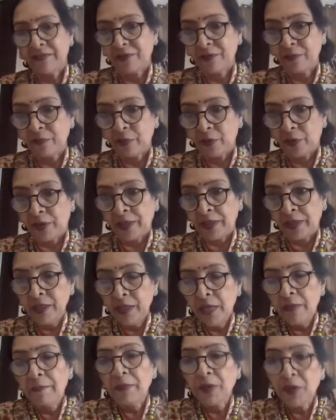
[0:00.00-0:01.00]
everybody,
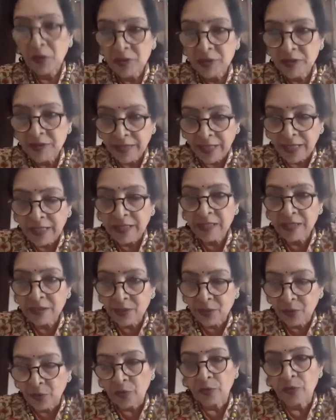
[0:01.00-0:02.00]
because that
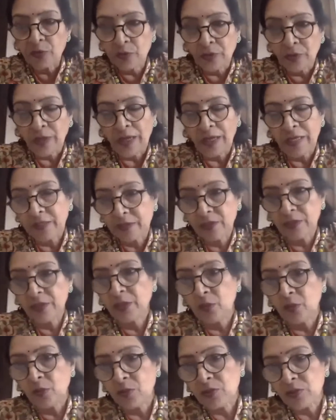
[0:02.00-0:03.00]
is going to
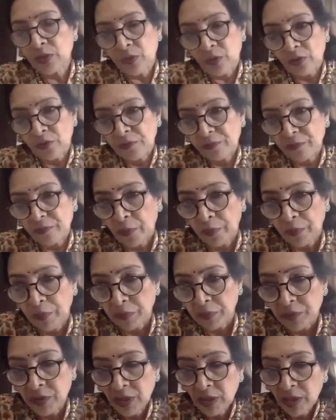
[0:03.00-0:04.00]
actually cause a lot of
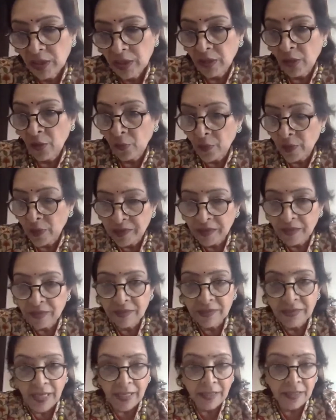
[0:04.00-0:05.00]
problems. Now,
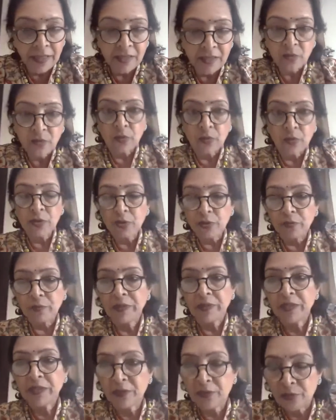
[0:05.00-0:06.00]
whether that is going to
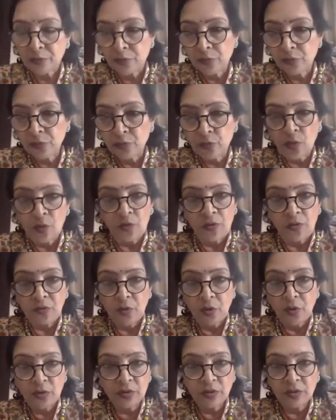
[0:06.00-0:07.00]
be true or
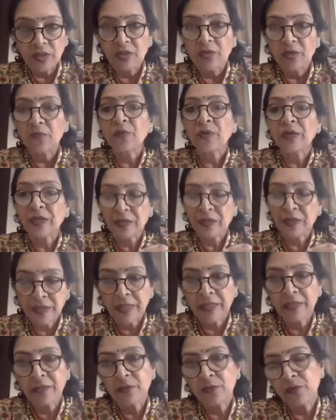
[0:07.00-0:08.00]
not, we are
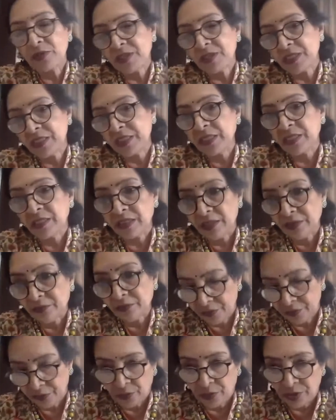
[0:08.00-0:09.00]
yet to see
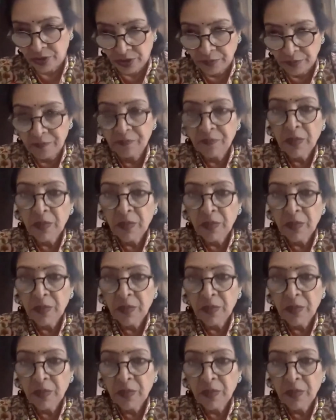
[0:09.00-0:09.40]
in future.